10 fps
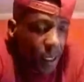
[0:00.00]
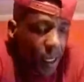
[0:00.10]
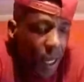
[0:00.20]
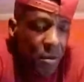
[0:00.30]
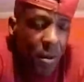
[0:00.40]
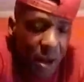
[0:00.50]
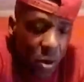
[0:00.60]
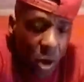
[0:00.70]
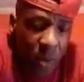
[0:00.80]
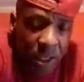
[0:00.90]
Everybody
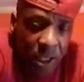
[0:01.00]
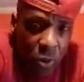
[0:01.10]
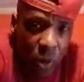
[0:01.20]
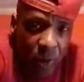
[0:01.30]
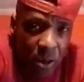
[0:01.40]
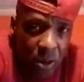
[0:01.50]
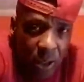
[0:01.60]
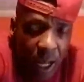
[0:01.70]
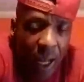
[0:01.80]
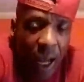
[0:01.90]
come lick it over and on.
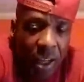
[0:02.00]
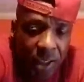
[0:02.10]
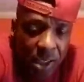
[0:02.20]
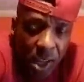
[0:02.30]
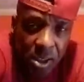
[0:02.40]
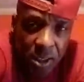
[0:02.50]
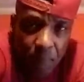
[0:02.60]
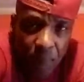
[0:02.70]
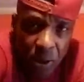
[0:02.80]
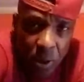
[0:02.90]
I, I it assassin there
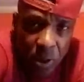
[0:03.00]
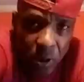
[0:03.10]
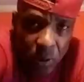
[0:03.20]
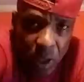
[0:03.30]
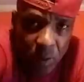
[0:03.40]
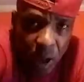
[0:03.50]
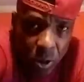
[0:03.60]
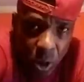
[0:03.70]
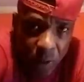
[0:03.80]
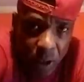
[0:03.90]
for now, you know. But them come,
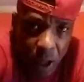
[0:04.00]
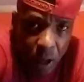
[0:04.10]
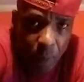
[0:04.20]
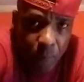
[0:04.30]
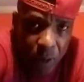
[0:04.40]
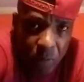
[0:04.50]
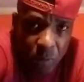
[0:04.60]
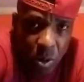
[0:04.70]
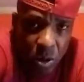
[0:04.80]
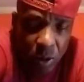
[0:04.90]
come here like a
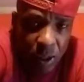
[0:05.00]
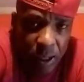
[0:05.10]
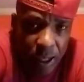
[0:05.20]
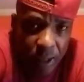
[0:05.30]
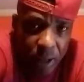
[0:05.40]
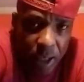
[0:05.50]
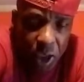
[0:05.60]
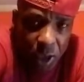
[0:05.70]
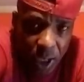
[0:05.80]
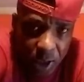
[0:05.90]
bull or with a
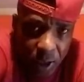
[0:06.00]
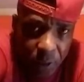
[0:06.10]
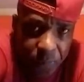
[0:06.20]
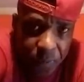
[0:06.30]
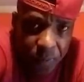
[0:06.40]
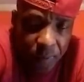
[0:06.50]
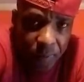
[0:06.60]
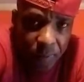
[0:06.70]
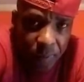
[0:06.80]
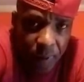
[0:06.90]
shotty.
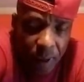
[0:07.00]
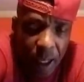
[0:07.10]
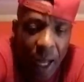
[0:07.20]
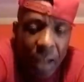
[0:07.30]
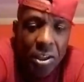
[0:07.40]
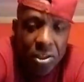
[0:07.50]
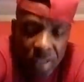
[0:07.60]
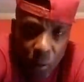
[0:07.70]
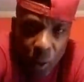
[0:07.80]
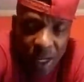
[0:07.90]
Yes. I it same
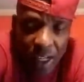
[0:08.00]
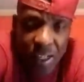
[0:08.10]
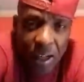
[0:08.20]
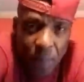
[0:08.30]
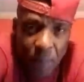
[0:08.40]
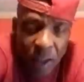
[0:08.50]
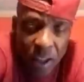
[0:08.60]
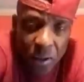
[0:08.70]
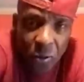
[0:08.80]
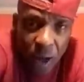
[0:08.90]
one lady on the farm
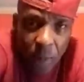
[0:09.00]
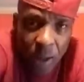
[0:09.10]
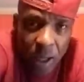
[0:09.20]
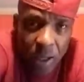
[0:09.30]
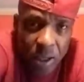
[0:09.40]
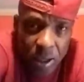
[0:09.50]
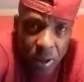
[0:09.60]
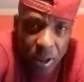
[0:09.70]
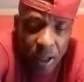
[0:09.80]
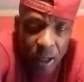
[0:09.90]
in the
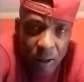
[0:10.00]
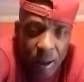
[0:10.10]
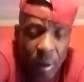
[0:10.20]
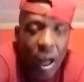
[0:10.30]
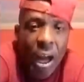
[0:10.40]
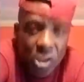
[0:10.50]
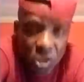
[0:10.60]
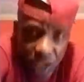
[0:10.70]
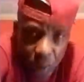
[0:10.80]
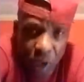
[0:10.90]
area. I see
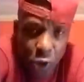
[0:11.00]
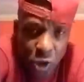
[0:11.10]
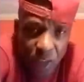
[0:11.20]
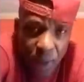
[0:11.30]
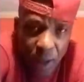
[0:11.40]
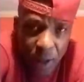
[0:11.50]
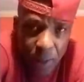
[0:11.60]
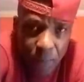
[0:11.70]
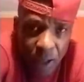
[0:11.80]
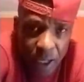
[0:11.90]
him on Triston Palmer, the
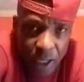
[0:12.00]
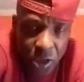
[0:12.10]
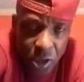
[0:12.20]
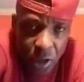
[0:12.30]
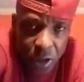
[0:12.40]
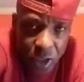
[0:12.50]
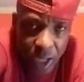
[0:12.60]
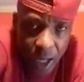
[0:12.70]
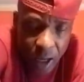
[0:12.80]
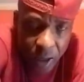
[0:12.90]
pan
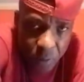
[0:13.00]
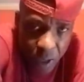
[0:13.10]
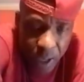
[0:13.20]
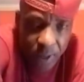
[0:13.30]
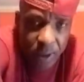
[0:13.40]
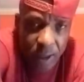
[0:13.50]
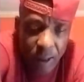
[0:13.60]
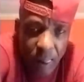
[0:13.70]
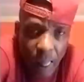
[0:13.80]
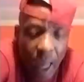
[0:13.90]
entertainment.
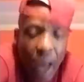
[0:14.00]
Mm-hmm.